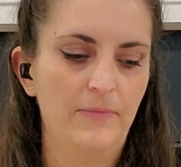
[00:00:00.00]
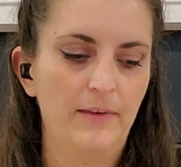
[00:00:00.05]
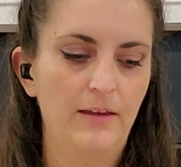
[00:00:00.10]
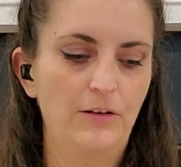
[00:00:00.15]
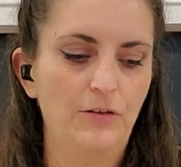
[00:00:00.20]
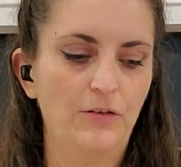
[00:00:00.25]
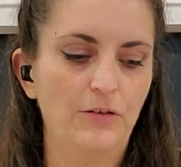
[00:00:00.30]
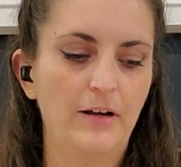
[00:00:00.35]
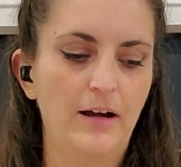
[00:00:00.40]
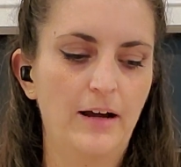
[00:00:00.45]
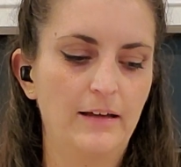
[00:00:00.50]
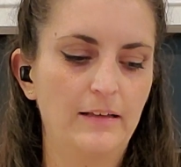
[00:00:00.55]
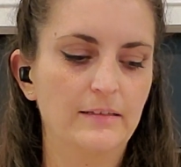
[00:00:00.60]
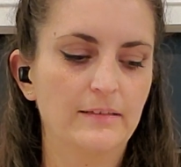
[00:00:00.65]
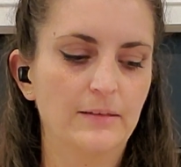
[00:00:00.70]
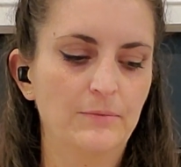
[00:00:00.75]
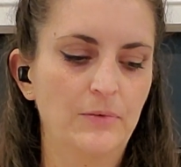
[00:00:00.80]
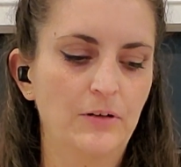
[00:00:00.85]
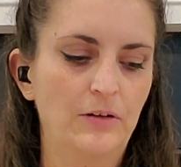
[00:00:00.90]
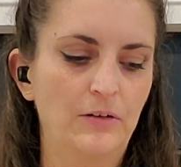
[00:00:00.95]
And your
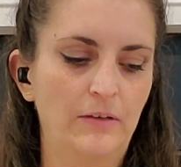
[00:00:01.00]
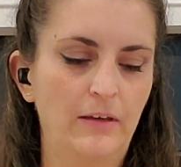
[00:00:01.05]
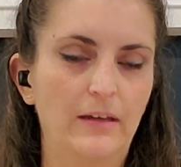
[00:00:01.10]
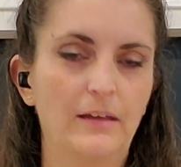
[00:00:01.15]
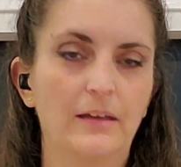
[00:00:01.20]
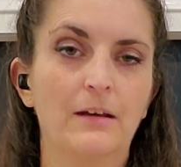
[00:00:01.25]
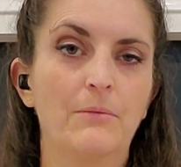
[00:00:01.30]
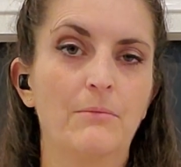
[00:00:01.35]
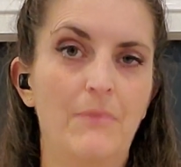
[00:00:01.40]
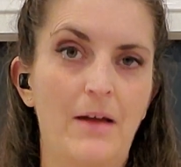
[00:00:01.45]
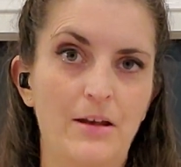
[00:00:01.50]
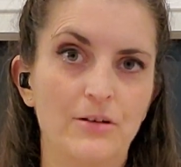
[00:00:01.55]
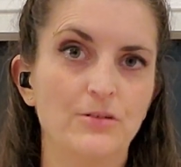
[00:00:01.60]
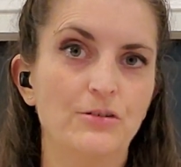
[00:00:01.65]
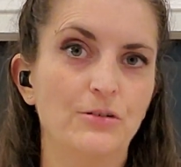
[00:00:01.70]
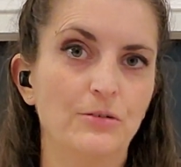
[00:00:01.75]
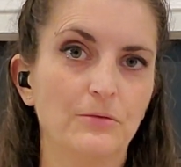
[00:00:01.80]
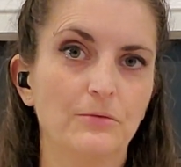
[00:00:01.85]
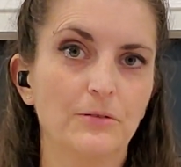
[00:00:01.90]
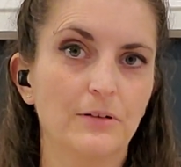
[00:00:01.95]
guides, I'm hearing, like, commend
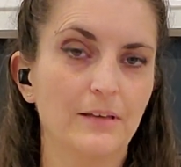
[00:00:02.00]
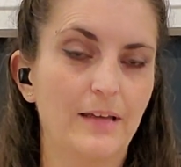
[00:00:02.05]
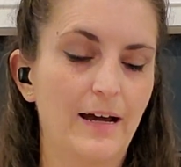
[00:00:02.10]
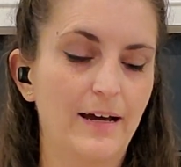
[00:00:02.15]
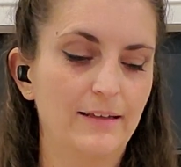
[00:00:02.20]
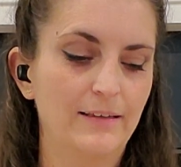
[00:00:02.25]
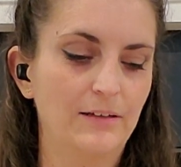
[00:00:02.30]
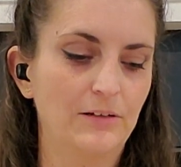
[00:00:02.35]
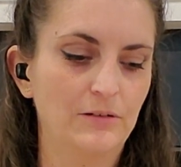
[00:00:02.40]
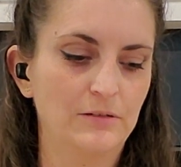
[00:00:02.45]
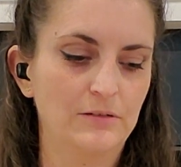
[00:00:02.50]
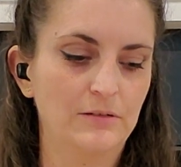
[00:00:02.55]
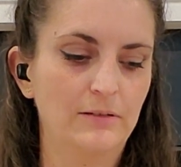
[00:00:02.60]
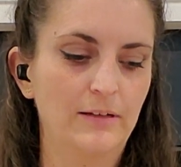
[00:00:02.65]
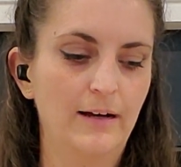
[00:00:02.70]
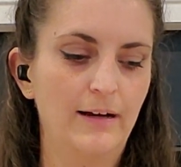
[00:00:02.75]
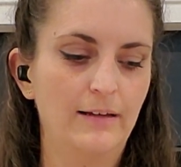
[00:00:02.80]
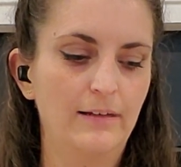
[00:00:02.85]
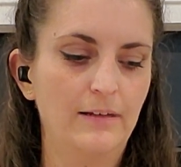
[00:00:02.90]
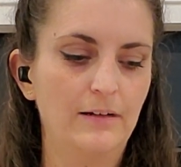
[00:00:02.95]
you for that. There's a
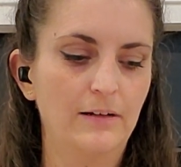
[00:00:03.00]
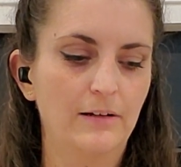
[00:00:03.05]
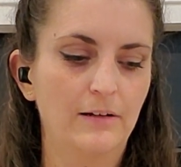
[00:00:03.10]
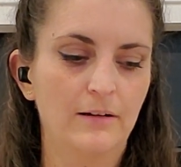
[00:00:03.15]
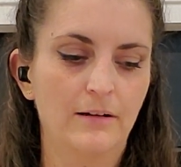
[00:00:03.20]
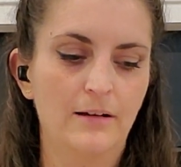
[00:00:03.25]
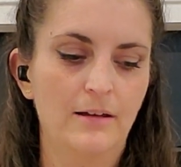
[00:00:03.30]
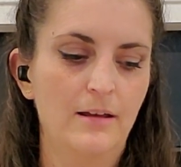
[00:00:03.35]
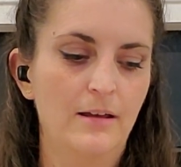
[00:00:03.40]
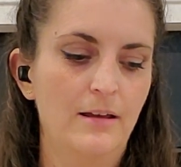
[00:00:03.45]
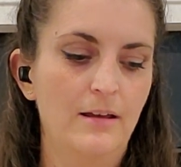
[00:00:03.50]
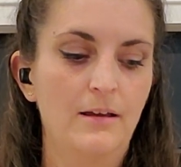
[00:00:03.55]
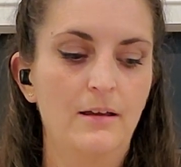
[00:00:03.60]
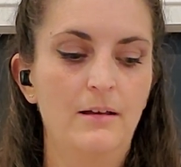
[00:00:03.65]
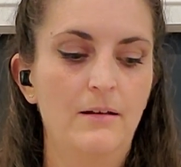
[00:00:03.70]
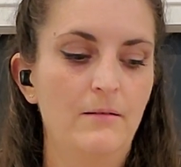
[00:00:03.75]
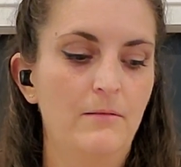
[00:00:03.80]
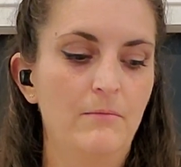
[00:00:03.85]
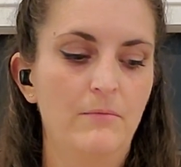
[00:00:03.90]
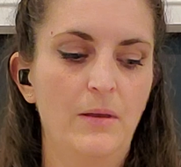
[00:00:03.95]
lot here
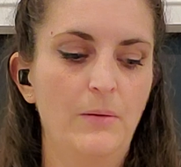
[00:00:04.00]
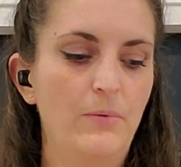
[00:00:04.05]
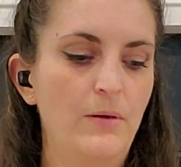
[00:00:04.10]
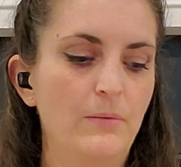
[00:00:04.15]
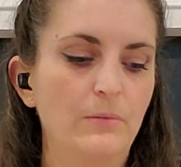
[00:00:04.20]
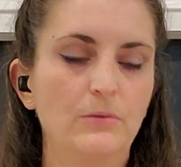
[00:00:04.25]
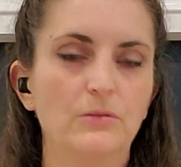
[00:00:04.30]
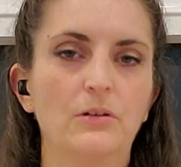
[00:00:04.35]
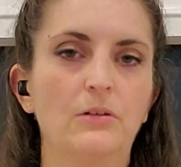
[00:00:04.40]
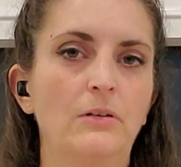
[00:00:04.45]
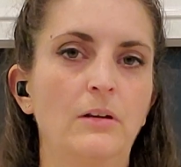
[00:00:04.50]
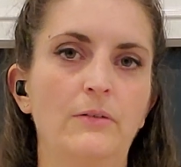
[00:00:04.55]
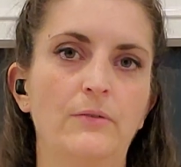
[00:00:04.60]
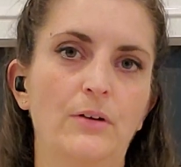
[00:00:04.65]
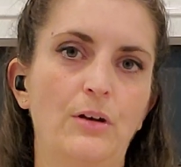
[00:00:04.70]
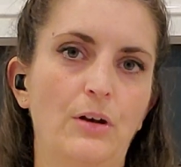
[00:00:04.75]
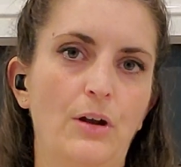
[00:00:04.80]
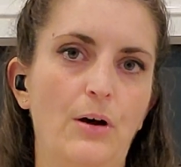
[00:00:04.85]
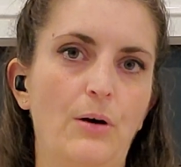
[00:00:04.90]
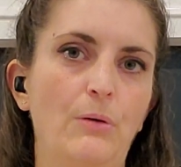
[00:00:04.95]
that people don't
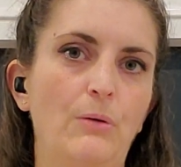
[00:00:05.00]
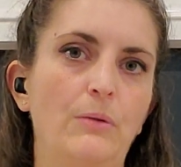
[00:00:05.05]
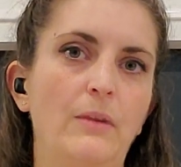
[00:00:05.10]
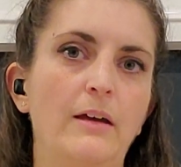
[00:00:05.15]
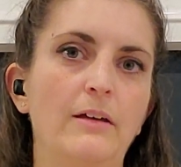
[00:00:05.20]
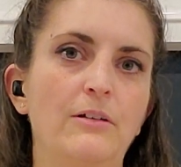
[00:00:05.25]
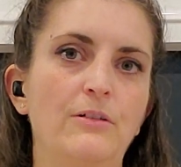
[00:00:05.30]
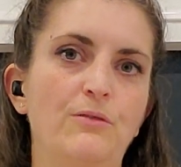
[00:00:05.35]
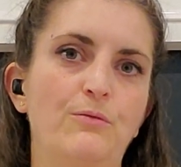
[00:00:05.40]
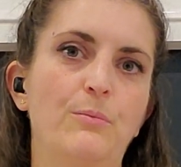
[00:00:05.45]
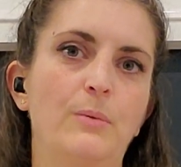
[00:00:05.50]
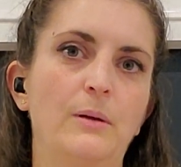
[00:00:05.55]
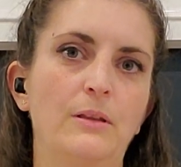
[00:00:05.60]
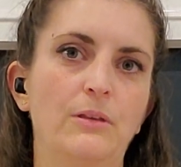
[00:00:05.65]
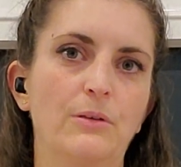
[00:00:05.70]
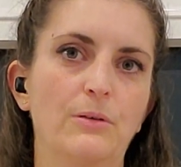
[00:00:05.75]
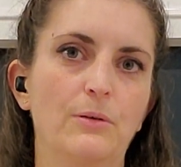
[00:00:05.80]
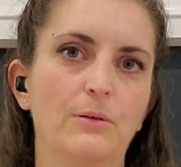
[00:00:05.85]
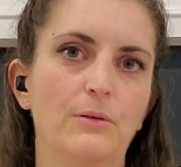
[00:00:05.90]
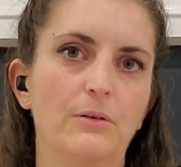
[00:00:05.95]
even know that you've been
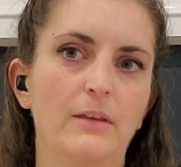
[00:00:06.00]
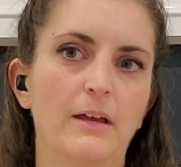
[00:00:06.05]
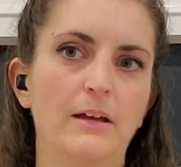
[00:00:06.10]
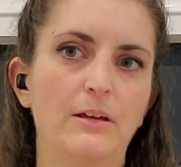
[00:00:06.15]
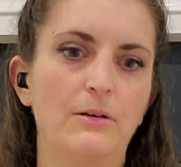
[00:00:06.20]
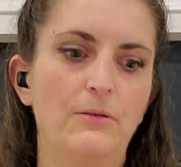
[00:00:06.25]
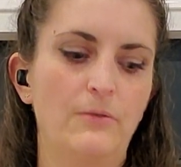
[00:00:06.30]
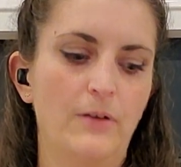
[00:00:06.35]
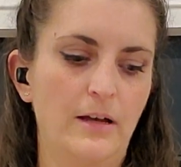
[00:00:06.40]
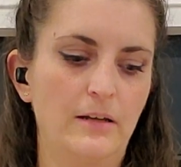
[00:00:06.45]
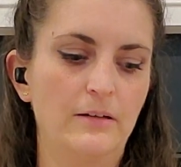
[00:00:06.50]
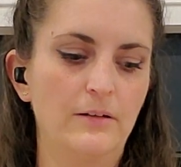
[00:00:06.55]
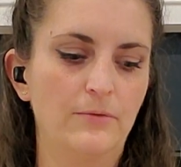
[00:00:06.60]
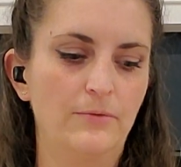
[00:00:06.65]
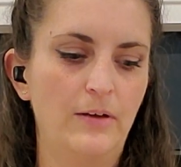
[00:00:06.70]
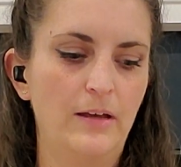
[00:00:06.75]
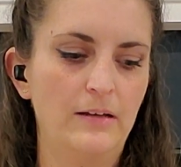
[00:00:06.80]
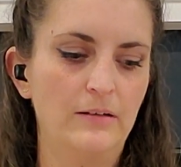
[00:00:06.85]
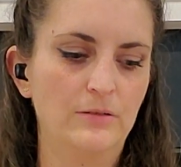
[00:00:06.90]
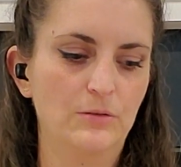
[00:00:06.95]
through or that you've had to
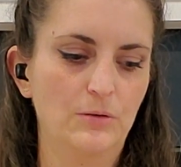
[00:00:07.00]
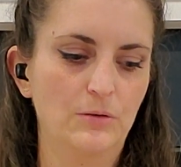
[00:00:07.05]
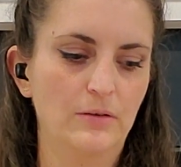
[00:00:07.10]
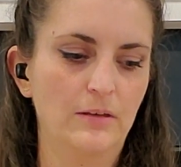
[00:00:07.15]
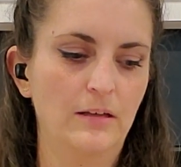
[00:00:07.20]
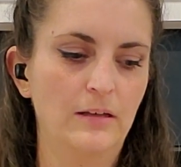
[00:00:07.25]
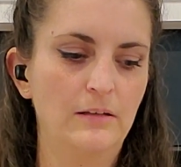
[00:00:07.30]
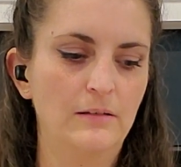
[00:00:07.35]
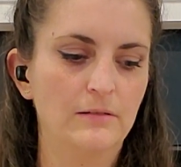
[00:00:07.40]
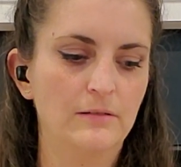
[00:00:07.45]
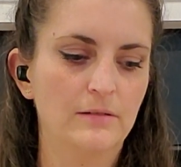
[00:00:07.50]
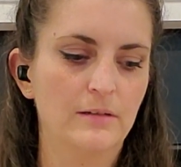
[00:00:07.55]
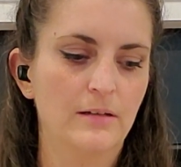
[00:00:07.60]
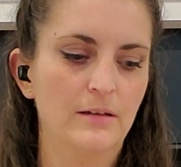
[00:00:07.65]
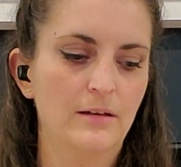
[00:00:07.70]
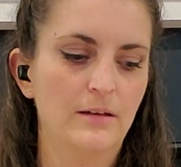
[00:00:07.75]
face, or things,